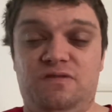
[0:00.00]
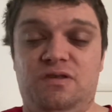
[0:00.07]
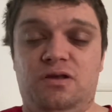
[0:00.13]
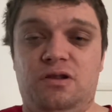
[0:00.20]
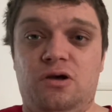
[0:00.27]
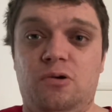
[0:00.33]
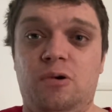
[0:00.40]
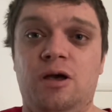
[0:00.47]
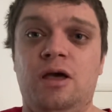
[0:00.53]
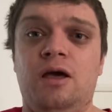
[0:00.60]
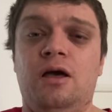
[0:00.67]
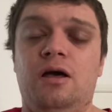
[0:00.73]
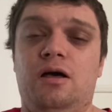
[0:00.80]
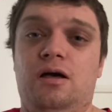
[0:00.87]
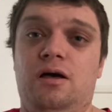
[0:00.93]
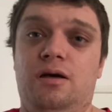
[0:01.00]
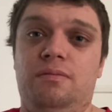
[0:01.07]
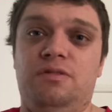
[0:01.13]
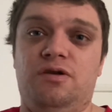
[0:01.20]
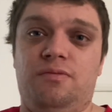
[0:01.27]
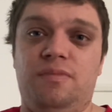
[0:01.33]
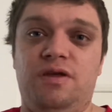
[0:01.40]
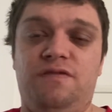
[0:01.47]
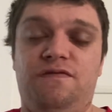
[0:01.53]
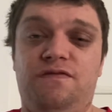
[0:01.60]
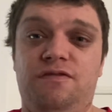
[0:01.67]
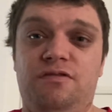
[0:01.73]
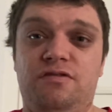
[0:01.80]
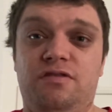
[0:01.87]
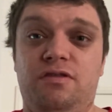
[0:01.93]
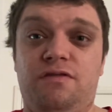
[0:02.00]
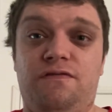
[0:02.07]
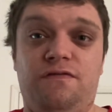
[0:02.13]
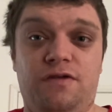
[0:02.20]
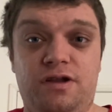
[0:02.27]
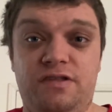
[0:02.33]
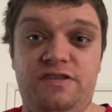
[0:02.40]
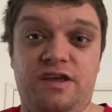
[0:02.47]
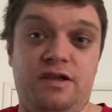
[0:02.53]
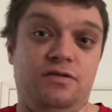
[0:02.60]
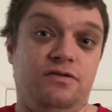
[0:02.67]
You know, their midfield, their front attack,